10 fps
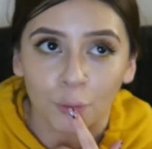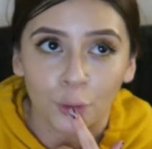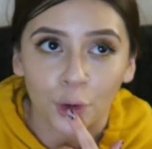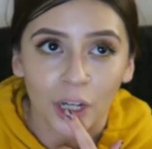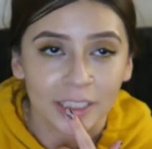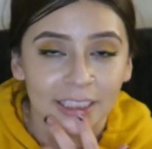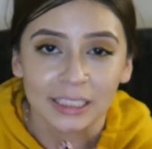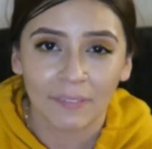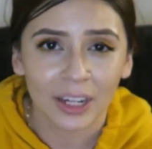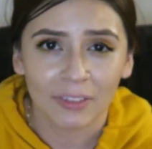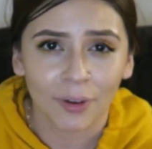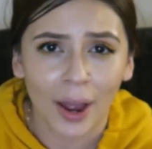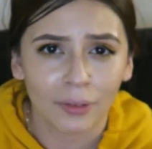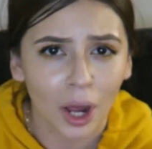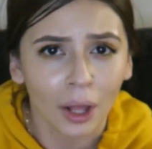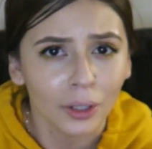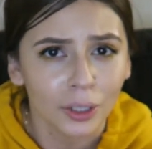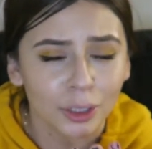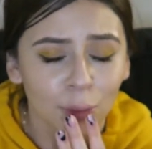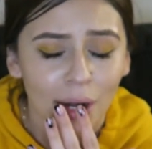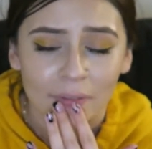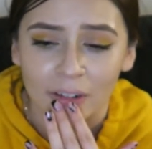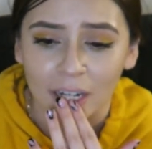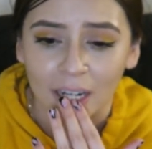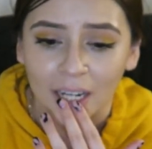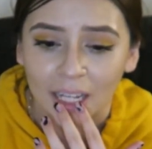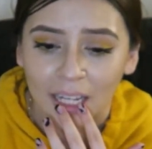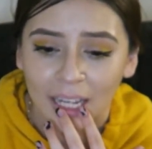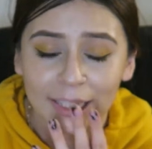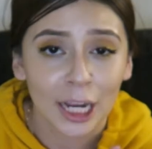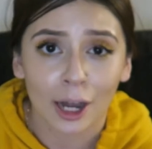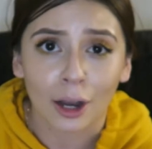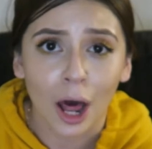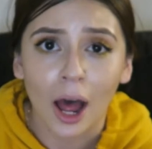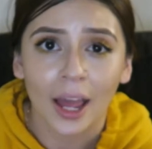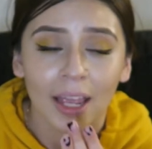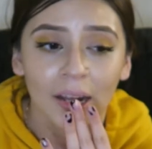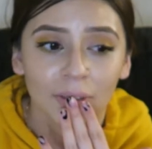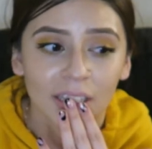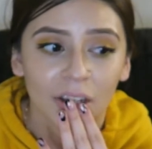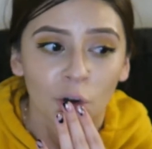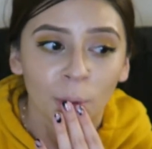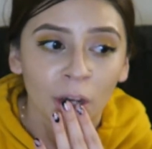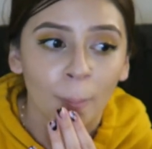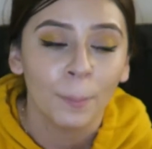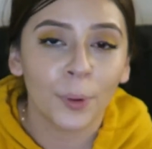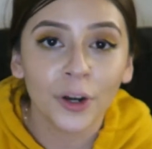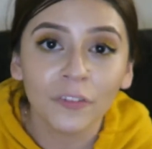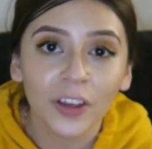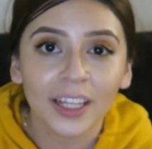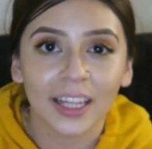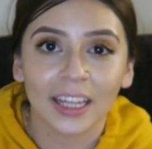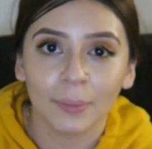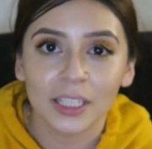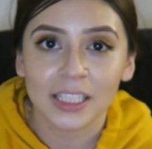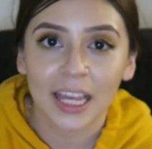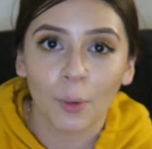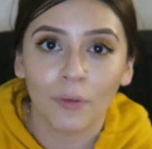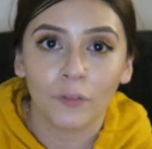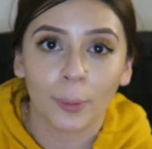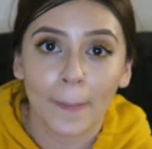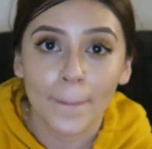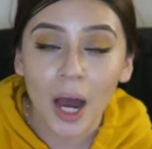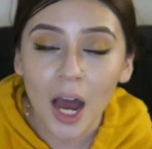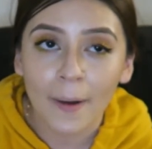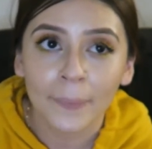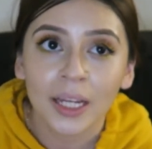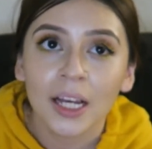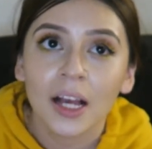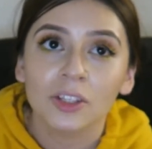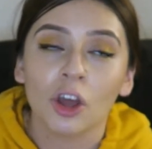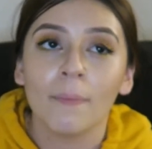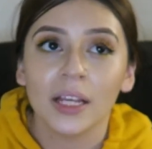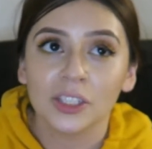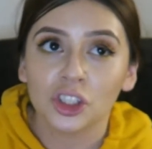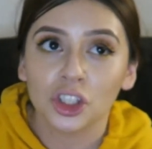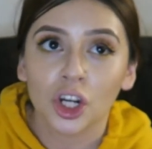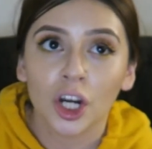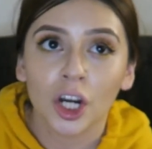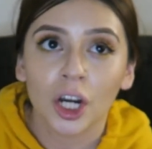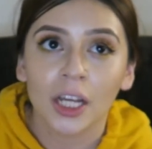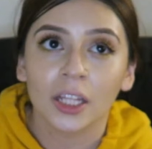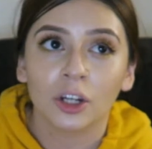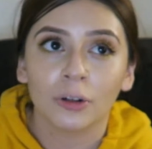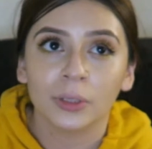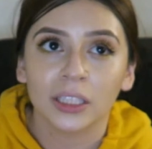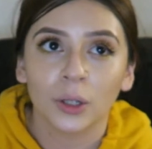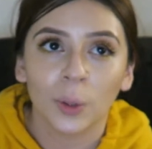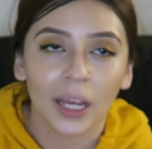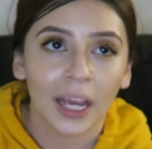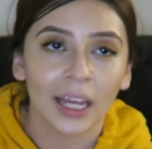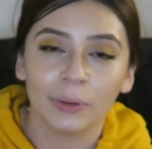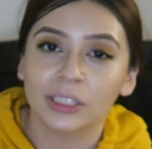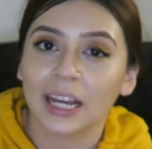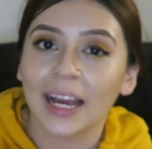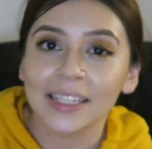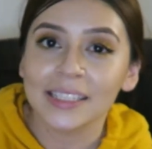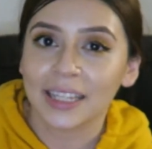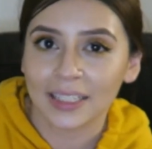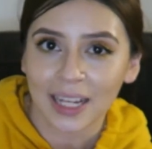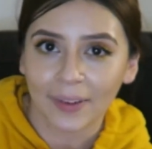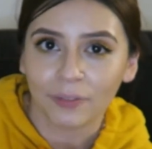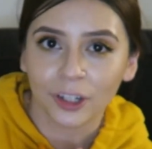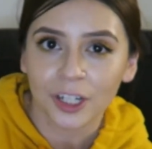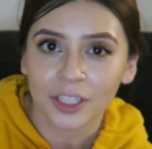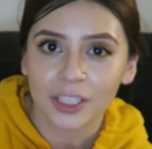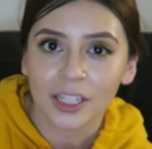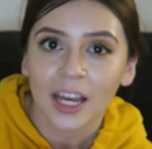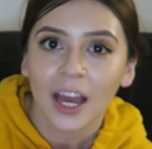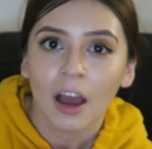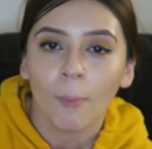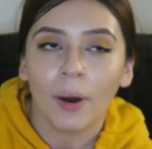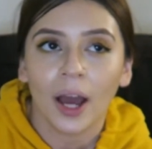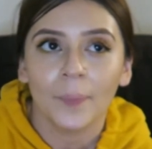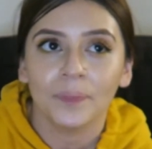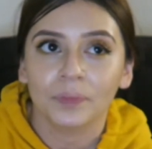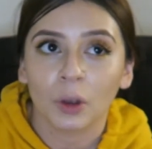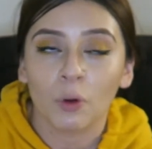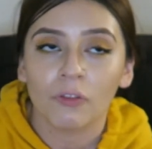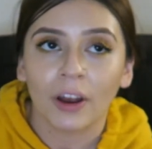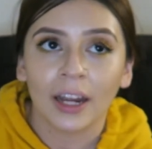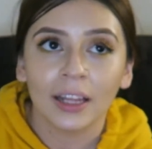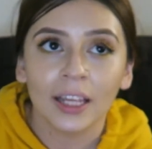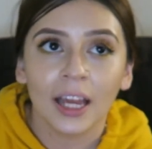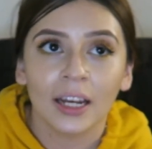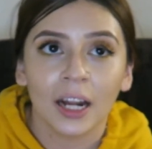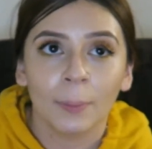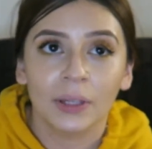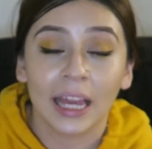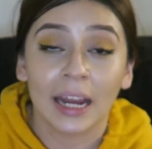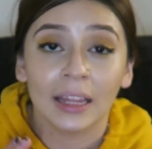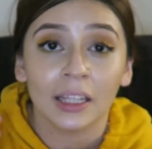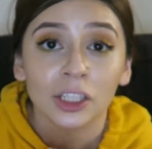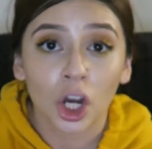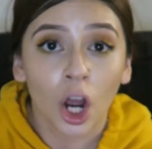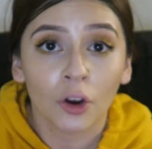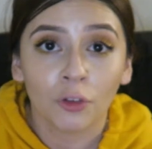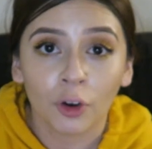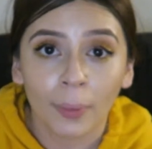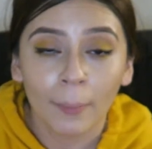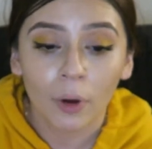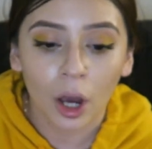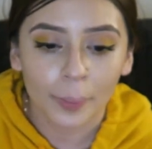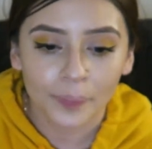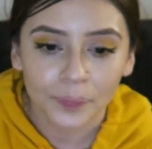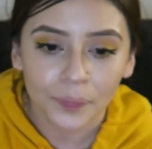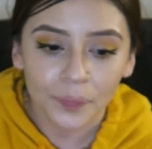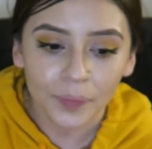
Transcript: for $75 or whatever, and she had a lot, and I was like, oh my god, perfect, like let me just get one for my mom. So I messaged her and the girl was like, okay. It was kind of sketchy at first, but we finally ended up getting the dog for my mom,